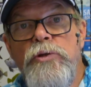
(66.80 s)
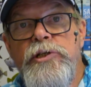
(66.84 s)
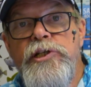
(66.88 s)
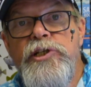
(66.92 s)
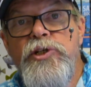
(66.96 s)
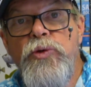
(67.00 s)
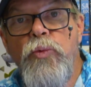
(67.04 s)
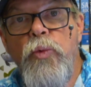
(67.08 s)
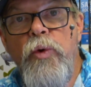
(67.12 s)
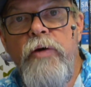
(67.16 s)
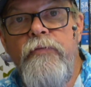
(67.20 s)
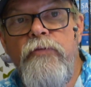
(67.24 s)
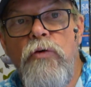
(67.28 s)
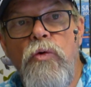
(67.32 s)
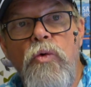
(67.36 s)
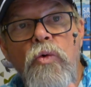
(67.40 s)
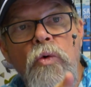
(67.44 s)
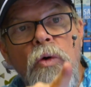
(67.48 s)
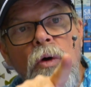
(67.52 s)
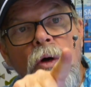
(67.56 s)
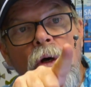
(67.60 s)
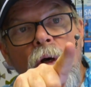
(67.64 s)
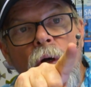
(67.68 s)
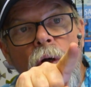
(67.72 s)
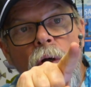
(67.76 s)
swivel
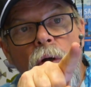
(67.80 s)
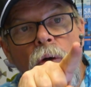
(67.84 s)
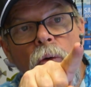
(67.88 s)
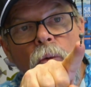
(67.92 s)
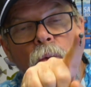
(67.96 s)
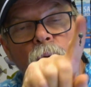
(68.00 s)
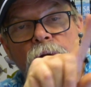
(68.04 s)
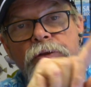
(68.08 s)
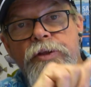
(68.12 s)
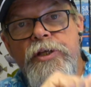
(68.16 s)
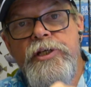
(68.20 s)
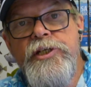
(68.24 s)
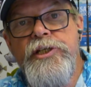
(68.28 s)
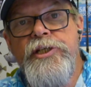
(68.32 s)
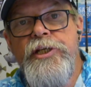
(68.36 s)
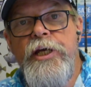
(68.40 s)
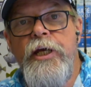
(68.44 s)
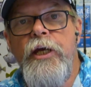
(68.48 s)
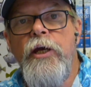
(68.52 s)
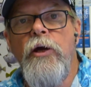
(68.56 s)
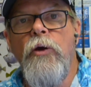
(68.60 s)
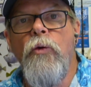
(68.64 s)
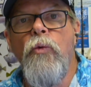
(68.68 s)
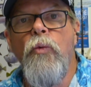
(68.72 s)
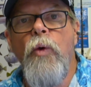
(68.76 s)
with the
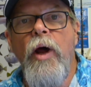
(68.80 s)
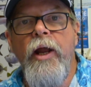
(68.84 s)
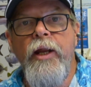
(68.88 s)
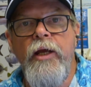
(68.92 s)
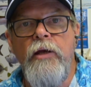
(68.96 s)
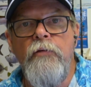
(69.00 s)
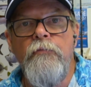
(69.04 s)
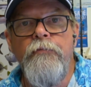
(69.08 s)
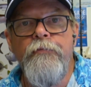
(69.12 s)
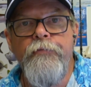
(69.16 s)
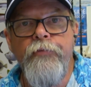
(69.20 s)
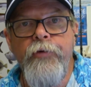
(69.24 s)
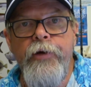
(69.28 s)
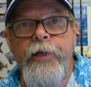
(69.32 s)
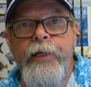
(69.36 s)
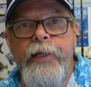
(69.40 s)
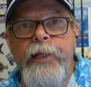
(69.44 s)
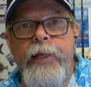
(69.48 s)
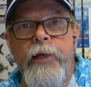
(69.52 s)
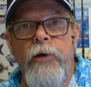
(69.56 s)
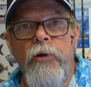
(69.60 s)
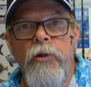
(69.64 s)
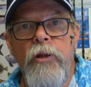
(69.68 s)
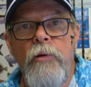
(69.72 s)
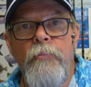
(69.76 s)
sinker running
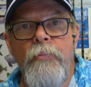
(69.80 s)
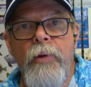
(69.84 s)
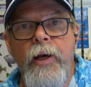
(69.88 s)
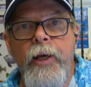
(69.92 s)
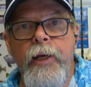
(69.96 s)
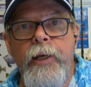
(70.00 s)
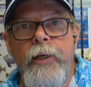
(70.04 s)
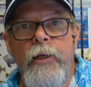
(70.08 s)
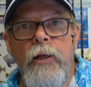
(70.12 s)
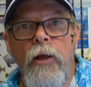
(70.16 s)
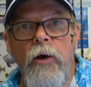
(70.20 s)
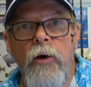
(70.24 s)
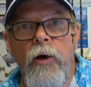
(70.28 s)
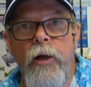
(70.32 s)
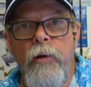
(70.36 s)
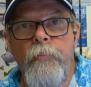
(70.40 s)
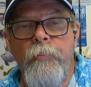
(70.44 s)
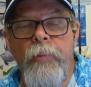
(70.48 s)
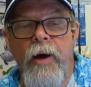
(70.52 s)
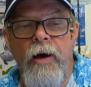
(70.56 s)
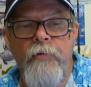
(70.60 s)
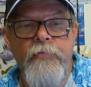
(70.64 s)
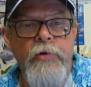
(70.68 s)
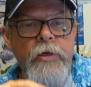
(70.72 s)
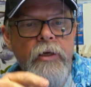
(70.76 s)
freely on the main line
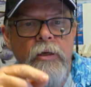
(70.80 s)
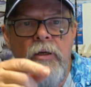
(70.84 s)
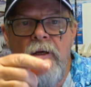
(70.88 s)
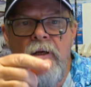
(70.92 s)
above it,